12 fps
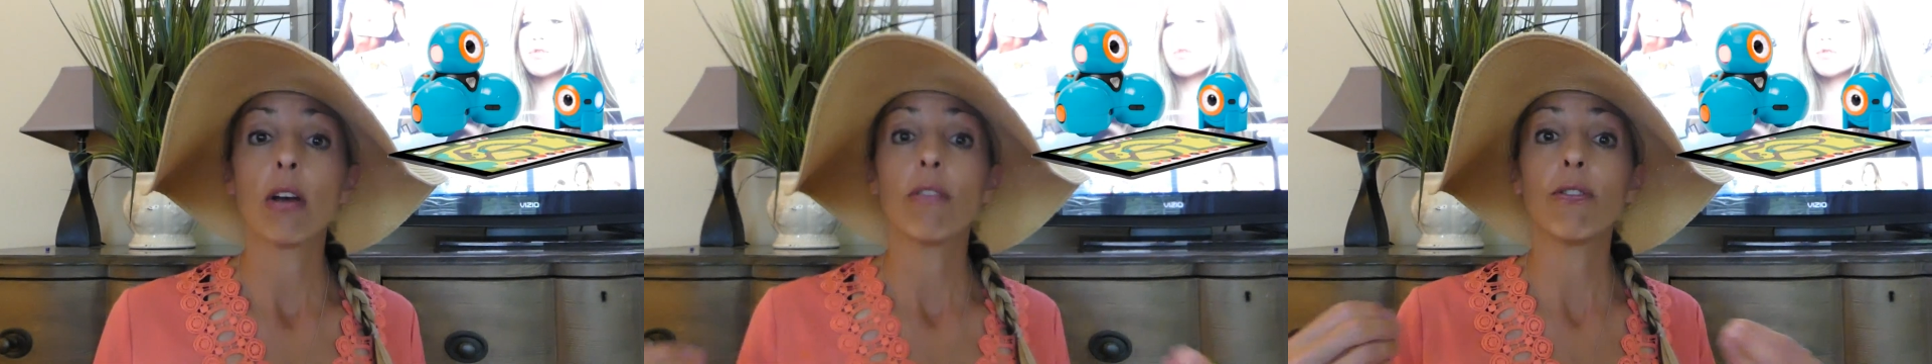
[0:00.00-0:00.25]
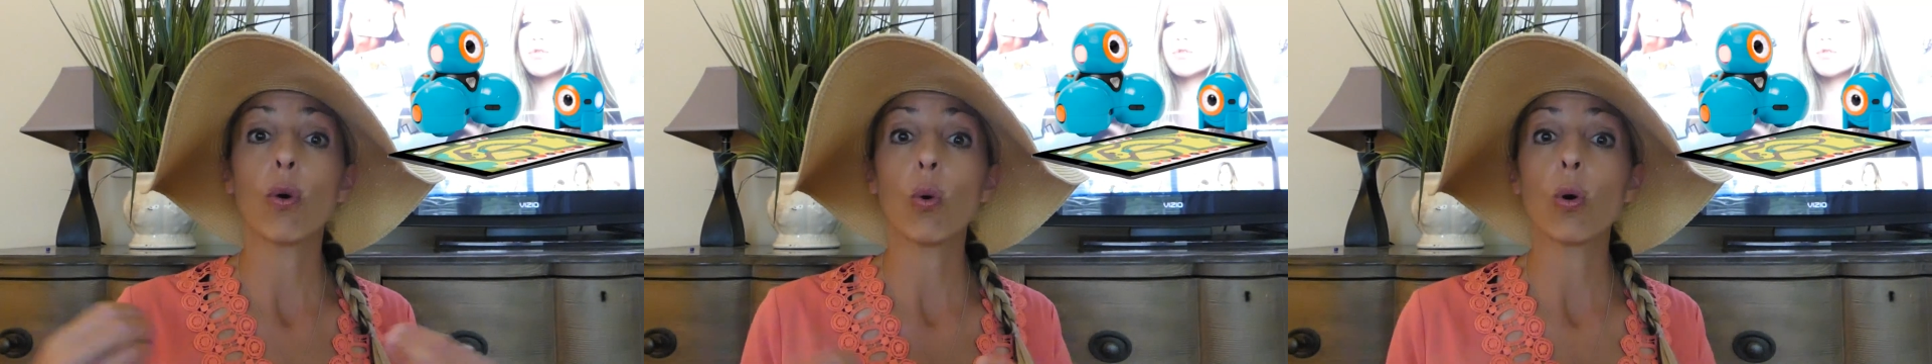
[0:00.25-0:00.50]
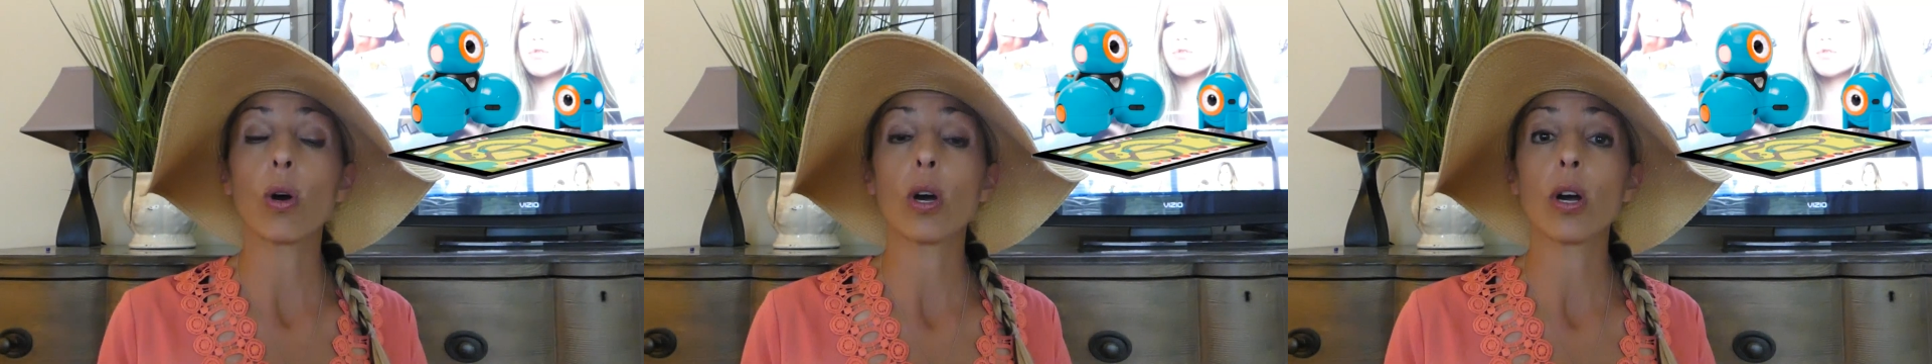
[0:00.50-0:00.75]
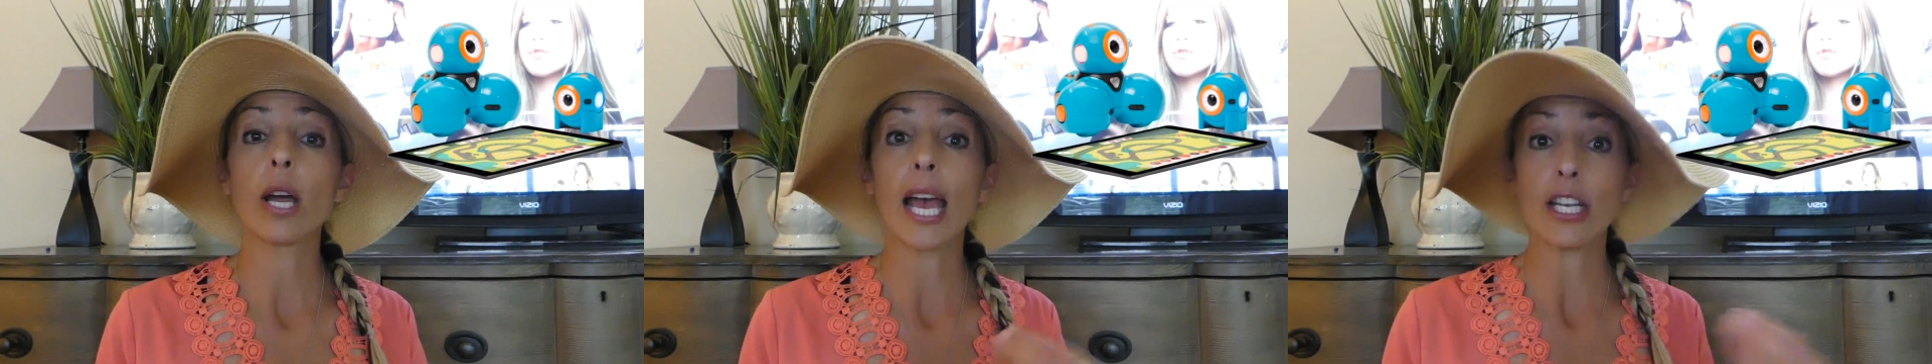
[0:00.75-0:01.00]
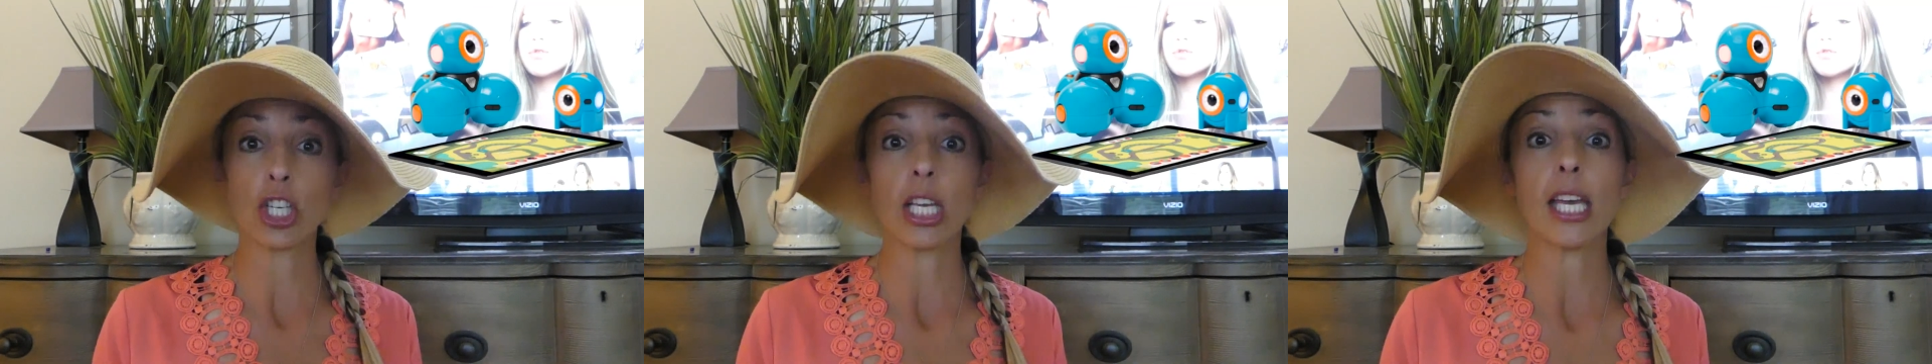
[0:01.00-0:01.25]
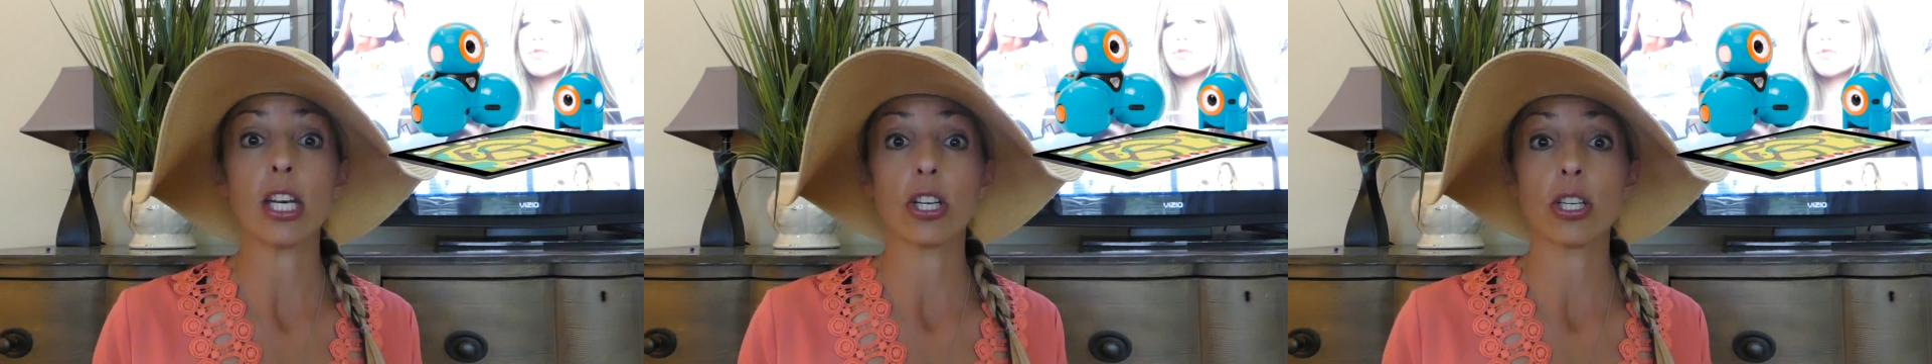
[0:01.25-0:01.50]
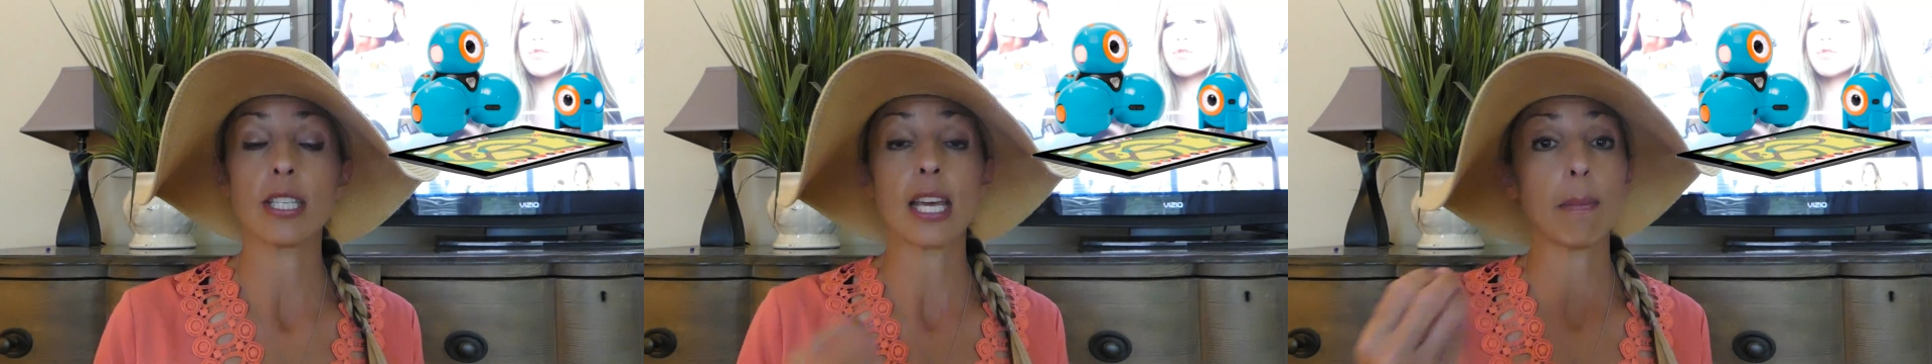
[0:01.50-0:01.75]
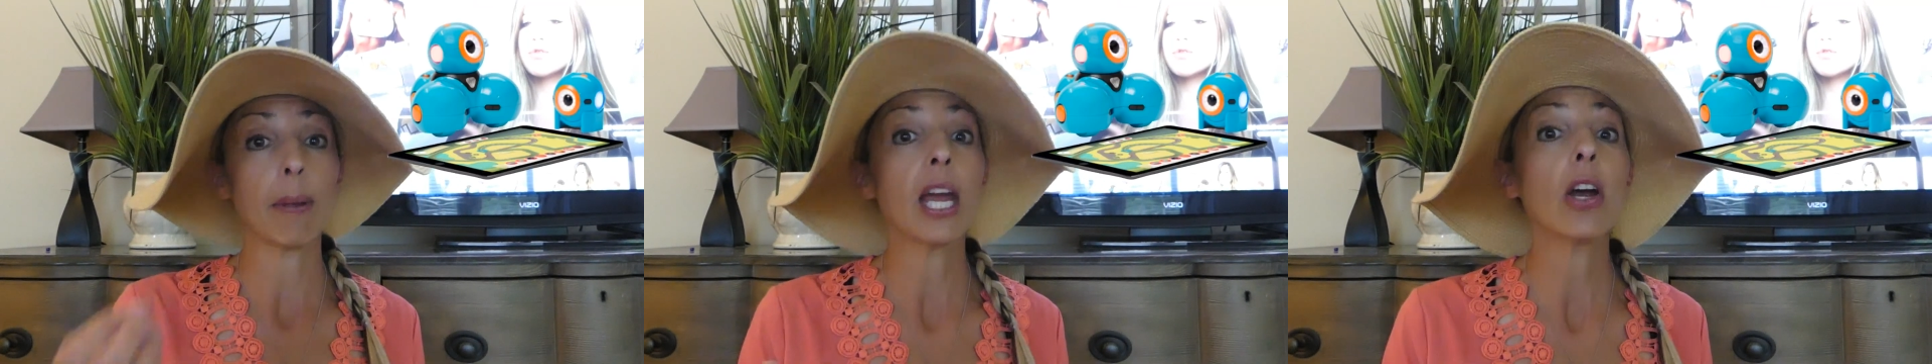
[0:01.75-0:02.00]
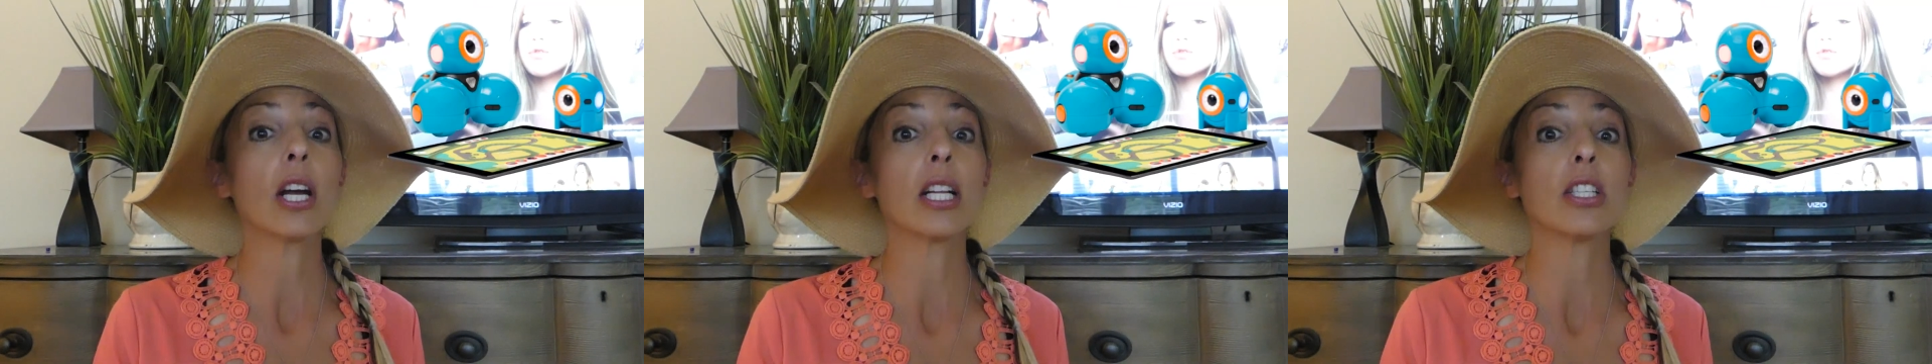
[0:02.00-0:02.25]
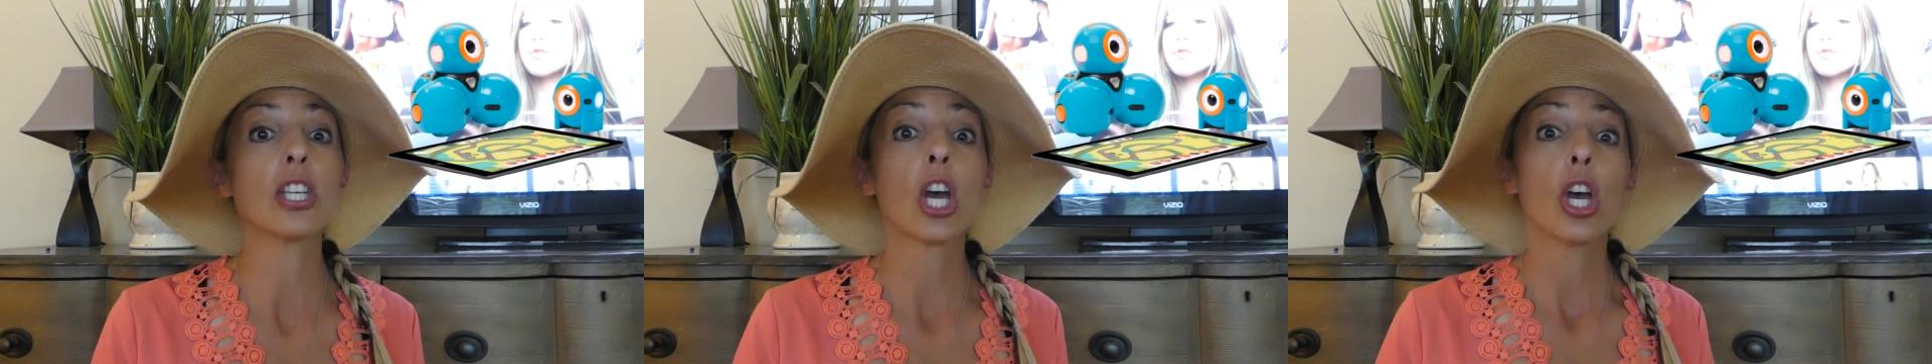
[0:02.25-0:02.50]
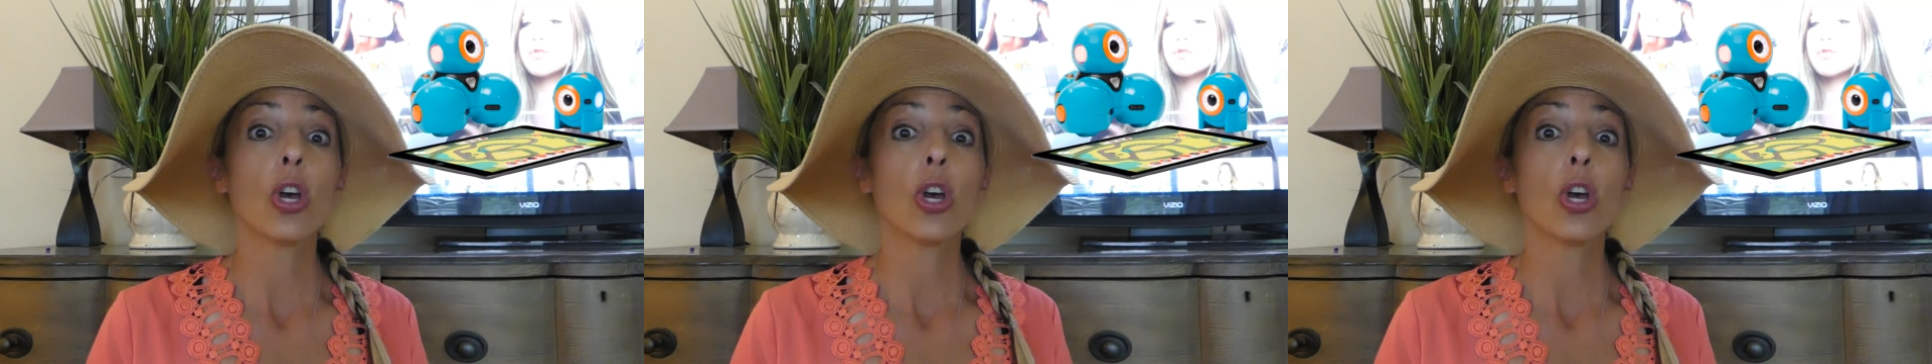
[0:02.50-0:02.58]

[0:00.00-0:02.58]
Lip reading: for educators and parents